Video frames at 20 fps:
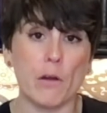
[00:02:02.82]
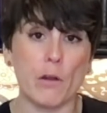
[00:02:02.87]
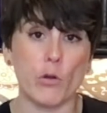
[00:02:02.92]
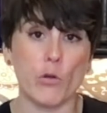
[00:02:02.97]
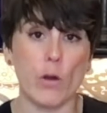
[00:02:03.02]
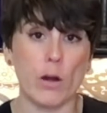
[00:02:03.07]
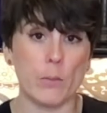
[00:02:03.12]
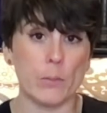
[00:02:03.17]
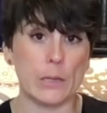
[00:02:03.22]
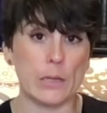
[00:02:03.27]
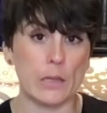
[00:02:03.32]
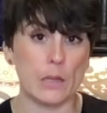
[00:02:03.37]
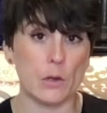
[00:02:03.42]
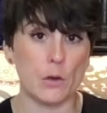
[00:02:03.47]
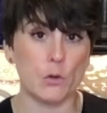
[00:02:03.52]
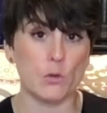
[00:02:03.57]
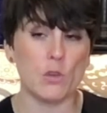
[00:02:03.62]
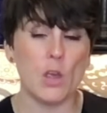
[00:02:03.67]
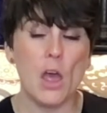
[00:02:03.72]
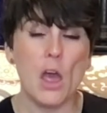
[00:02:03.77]
Incredibly
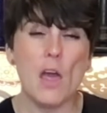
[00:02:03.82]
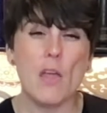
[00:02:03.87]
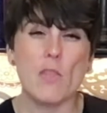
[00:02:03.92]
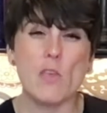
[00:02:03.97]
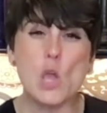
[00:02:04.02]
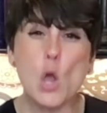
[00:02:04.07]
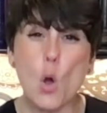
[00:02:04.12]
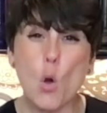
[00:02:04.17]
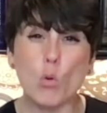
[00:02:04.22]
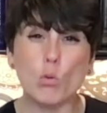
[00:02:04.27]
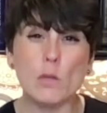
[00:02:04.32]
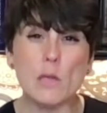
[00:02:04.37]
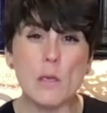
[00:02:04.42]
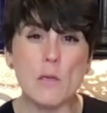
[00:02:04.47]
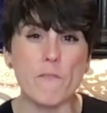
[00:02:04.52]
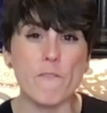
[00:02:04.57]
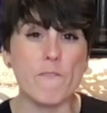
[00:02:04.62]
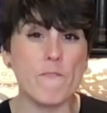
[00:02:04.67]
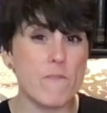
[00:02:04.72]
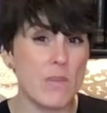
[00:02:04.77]
Close, the
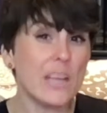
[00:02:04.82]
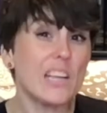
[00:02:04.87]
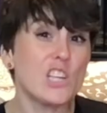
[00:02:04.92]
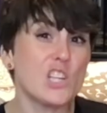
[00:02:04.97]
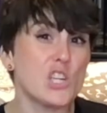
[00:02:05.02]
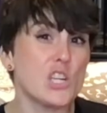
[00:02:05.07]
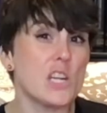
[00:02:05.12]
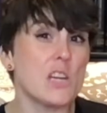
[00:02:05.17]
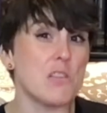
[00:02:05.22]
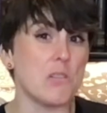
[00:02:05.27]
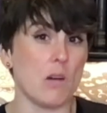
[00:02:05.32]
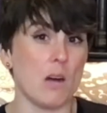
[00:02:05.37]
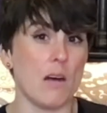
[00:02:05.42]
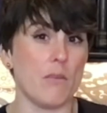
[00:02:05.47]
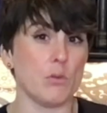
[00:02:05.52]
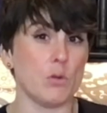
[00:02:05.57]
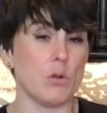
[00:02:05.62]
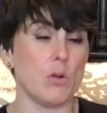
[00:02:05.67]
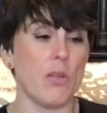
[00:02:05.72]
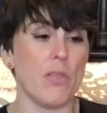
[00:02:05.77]
only fiction
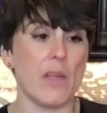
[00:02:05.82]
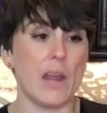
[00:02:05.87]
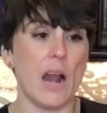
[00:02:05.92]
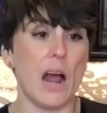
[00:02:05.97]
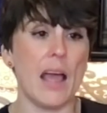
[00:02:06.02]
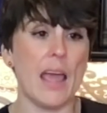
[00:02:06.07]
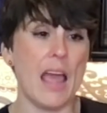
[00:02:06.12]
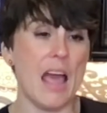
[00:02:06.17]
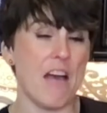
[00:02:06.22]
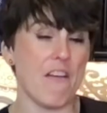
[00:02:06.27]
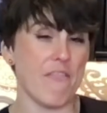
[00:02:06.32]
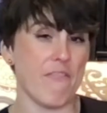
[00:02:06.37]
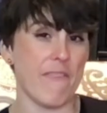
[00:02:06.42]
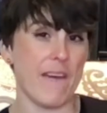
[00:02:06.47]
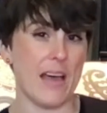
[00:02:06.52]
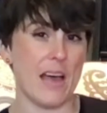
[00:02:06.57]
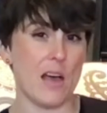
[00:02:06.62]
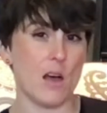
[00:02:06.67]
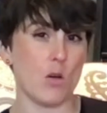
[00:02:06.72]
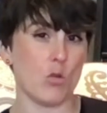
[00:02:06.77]
novel that I have
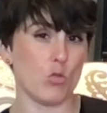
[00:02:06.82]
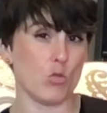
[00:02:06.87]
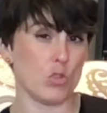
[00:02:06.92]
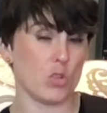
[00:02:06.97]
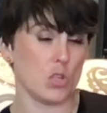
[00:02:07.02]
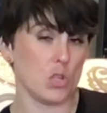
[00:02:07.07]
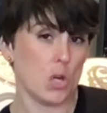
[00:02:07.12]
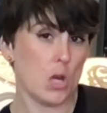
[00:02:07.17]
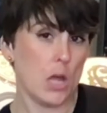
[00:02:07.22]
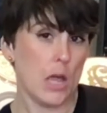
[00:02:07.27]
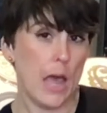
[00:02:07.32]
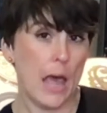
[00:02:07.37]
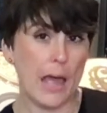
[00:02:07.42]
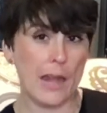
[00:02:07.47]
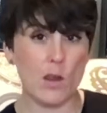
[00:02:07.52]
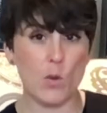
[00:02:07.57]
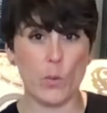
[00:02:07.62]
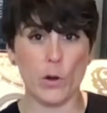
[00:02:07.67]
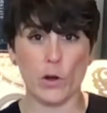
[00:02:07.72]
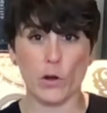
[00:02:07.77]
found
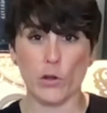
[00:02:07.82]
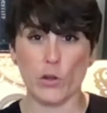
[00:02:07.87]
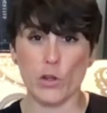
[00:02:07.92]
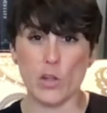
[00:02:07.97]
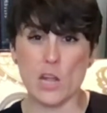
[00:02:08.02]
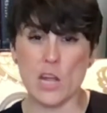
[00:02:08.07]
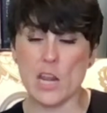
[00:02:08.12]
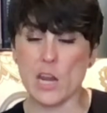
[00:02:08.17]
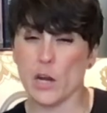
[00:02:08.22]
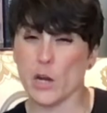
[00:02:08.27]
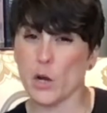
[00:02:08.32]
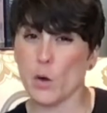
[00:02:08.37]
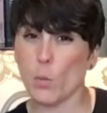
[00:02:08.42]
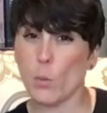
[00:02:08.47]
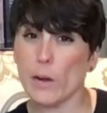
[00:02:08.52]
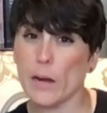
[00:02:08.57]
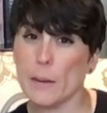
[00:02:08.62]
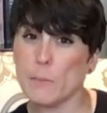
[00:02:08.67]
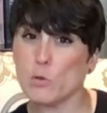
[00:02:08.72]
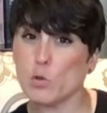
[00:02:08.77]
anywhere near
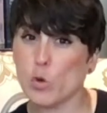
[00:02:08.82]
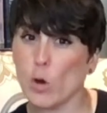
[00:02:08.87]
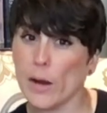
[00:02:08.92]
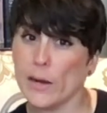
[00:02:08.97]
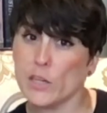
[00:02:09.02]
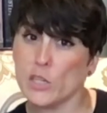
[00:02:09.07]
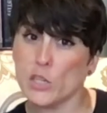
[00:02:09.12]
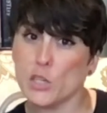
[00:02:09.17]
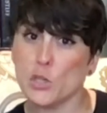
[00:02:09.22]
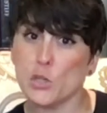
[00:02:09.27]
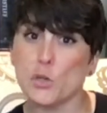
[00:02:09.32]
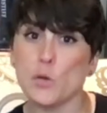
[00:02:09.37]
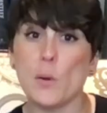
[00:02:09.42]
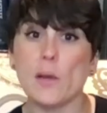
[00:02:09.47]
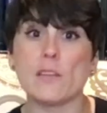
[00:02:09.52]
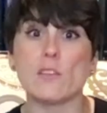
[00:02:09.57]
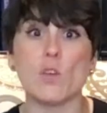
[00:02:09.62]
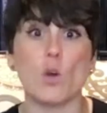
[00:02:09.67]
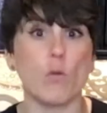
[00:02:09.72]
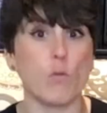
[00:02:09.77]
what I'm trying to do.
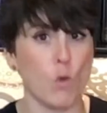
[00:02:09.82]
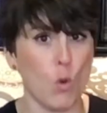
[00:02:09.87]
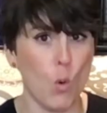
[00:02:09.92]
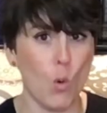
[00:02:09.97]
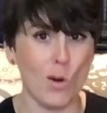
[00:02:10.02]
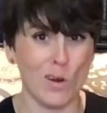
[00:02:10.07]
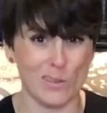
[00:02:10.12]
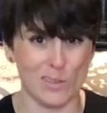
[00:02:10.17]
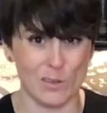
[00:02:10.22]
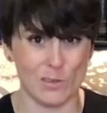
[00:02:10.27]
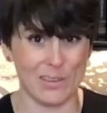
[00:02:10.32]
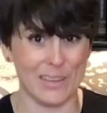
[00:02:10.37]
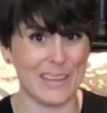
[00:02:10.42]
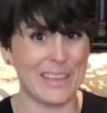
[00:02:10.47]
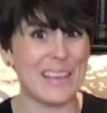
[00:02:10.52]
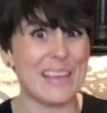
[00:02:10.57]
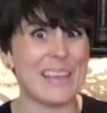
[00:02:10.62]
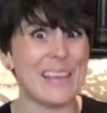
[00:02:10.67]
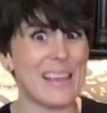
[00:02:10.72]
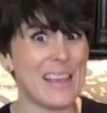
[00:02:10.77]
And so of course I was like,
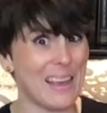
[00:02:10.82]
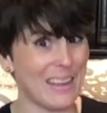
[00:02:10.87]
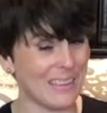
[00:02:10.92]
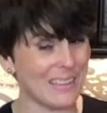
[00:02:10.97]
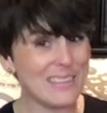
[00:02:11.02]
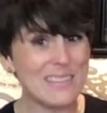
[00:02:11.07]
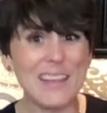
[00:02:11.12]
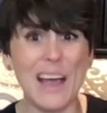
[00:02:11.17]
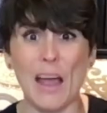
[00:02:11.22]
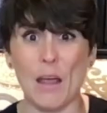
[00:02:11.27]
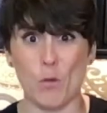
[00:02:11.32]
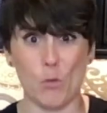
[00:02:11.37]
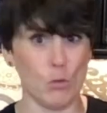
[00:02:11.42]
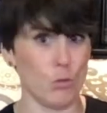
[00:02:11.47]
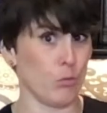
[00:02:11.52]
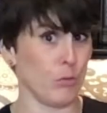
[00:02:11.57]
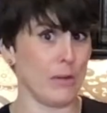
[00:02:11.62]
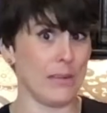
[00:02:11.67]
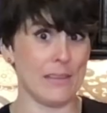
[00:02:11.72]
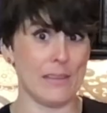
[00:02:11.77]
yes, I will
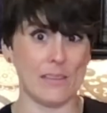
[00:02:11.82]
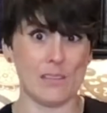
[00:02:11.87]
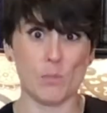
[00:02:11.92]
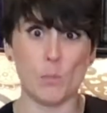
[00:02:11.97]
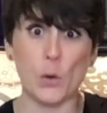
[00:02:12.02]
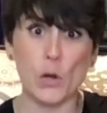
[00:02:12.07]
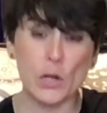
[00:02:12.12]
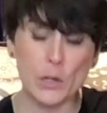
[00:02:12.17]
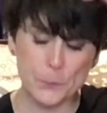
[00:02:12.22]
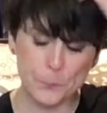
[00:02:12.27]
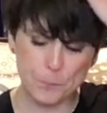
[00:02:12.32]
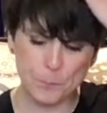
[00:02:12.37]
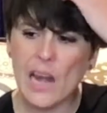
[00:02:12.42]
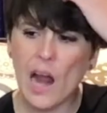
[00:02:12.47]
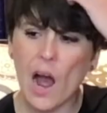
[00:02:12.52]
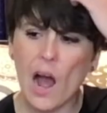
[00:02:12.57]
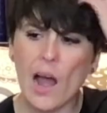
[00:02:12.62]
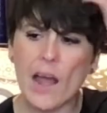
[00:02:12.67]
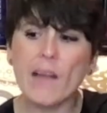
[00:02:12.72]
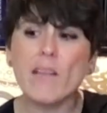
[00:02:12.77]
read this book.
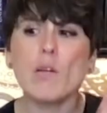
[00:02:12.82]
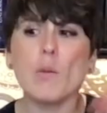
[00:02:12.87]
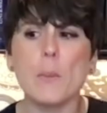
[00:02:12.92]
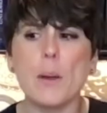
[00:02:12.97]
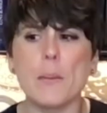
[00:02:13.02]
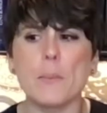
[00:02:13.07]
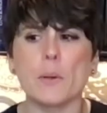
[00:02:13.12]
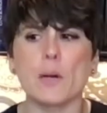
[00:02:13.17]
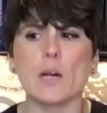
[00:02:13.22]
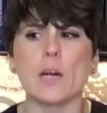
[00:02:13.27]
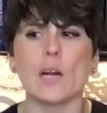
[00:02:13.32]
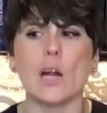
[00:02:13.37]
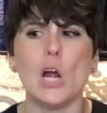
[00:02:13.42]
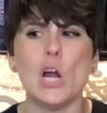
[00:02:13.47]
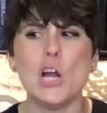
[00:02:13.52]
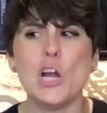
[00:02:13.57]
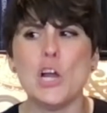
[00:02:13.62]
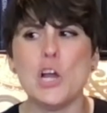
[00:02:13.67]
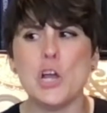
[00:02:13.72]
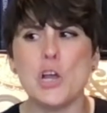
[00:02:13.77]
I remember
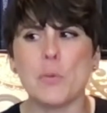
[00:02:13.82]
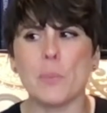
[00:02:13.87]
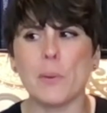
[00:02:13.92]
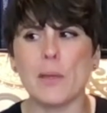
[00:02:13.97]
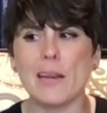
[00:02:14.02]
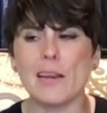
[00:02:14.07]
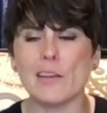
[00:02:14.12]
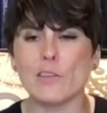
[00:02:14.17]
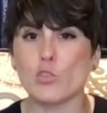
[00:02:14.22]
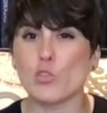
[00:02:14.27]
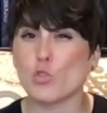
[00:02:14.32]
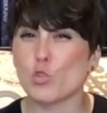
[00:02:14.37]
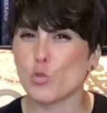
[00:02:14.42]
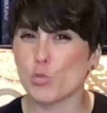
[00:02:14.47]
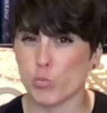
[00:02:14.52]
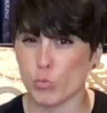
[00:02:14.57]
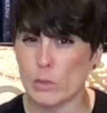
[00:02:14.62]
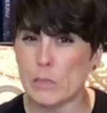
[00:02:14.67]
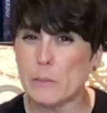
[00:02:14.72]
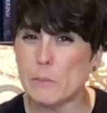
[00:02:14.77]
being
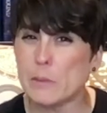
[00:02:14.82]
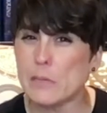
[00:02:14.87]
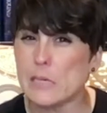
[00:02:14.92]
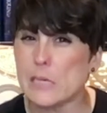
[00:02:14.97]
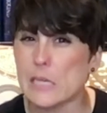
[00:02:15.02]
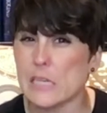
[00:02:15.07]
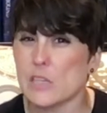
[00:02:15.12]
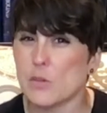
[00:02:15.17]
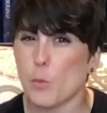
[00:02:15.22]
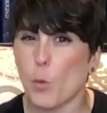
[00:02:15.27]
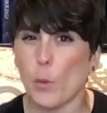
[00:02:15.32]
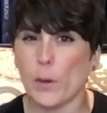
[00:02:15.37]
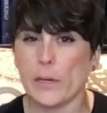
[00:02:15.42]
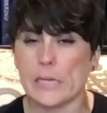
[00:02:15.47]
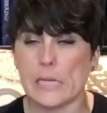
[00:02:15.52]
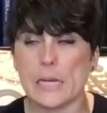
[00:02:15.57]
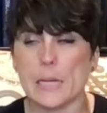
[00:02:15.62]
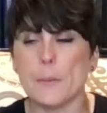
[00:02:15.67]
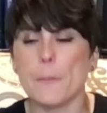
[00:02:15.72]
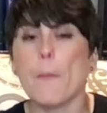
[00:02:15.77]
extremely
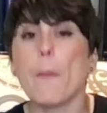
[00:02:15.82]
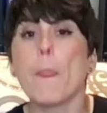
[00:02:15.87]
disappointed.